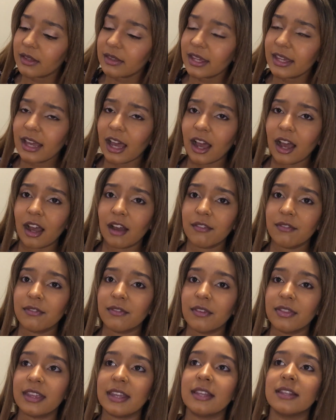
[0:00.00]
they
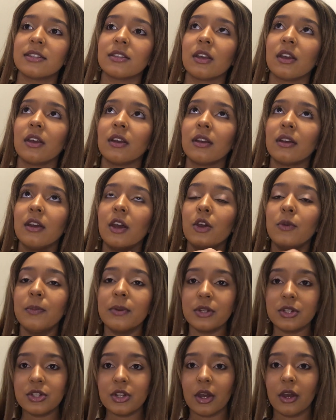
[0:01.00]
have these
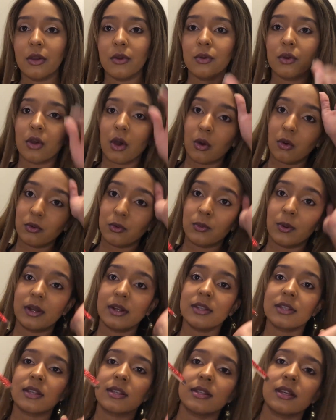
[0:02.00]
open toe gold
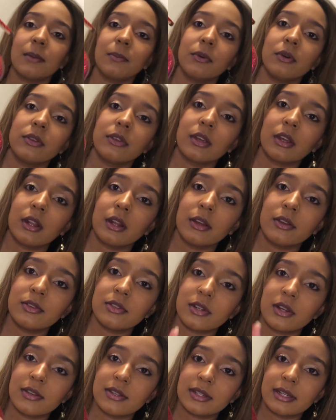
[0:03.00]
ones because I bought the
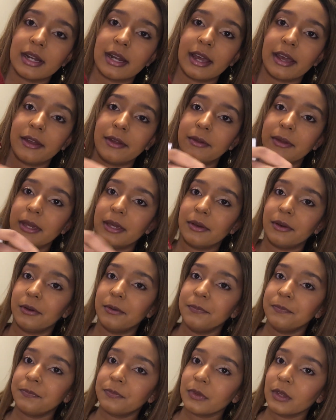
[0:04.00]
closed toe stiletto
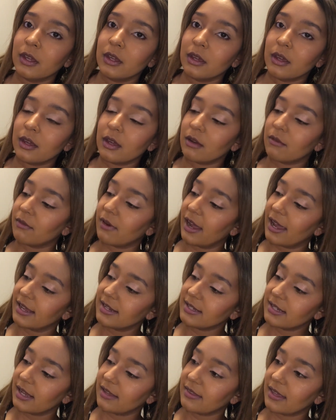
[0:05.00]
heel
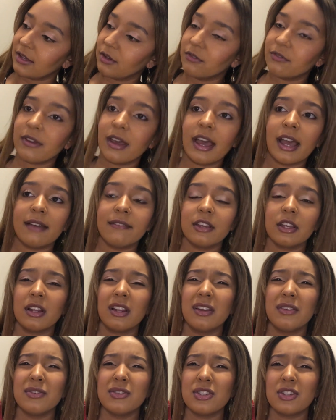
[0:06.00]
red. They have a
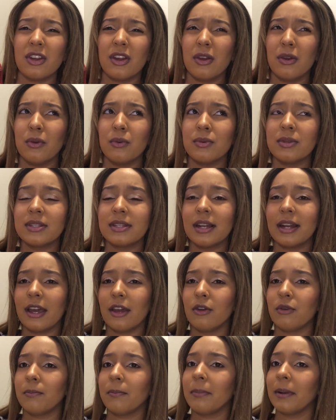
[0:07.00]
closed toe
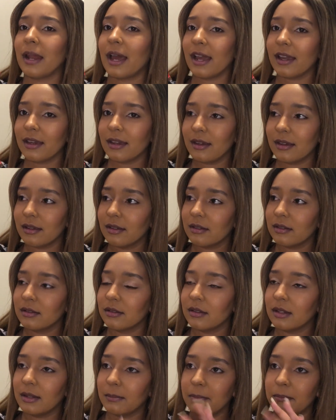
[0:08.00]
stiletto black
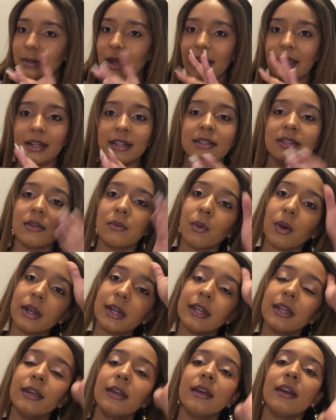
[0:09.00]
glitter
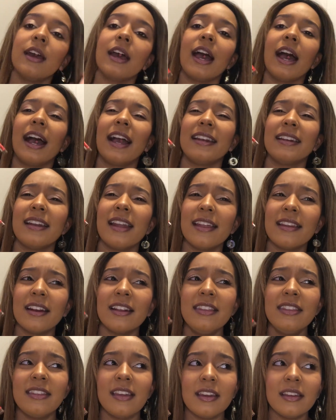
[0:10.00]
one. And then
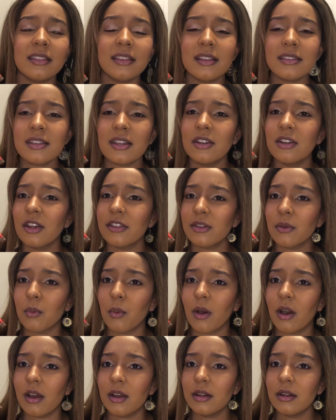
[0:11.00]
I think there's another
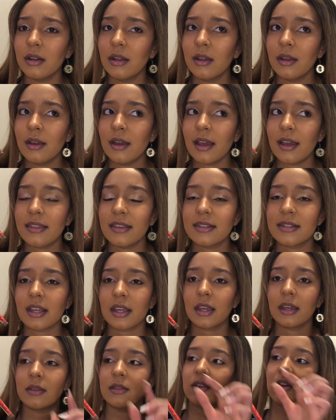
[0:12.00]
one. There's
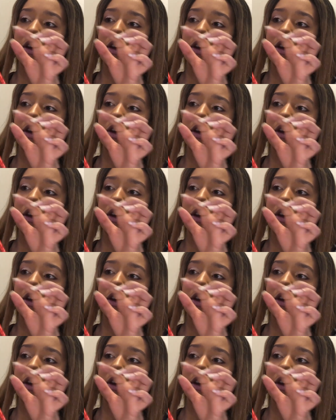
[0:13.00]
like